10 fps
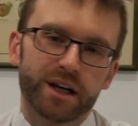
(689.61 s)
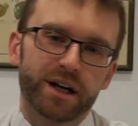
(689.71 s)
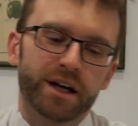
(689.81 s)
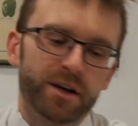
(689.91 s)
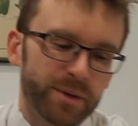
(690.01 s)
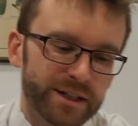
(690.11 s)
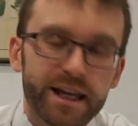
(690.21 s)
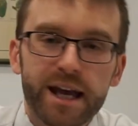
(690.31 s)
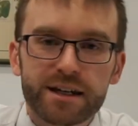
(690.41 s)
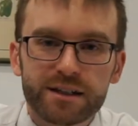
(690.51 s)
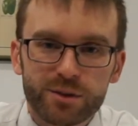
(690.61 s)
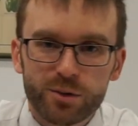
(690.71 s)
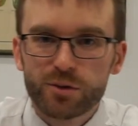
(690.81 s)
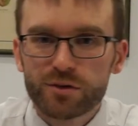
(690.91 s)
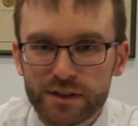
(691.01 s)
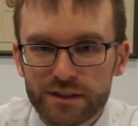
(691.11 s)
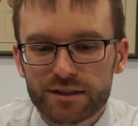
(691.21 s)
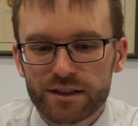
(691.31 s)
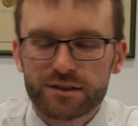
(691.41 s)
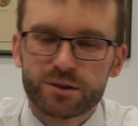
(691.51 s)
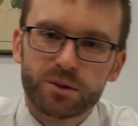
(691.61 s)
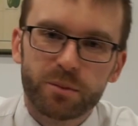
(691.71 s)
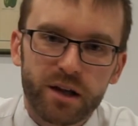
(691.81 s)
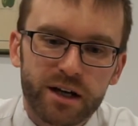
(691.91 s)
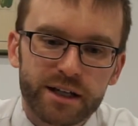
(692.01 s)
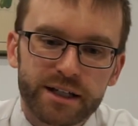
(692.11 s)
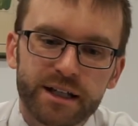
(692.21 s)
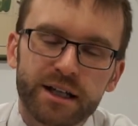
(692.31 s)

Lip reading: Again, all of these things could apply.